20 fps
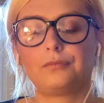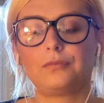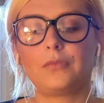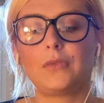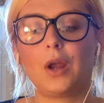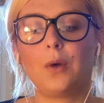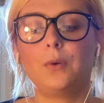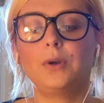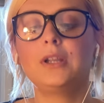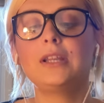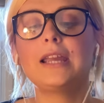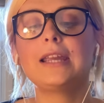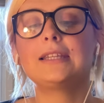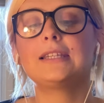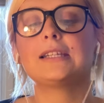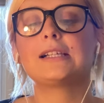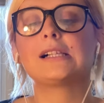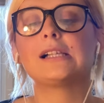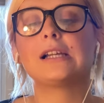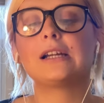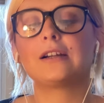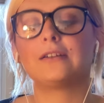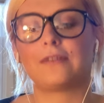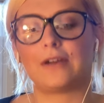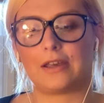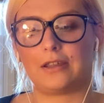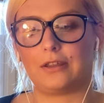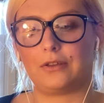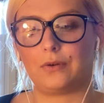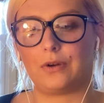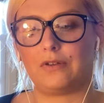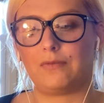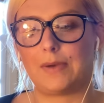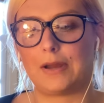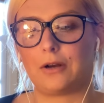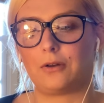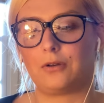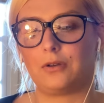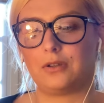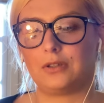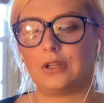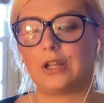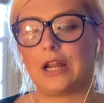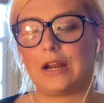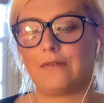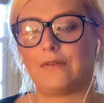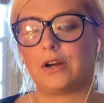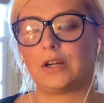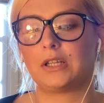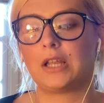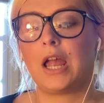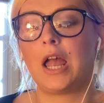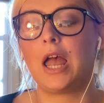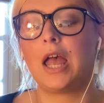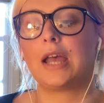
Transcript: I would like to clarify the Three of Pentacles in the reverse.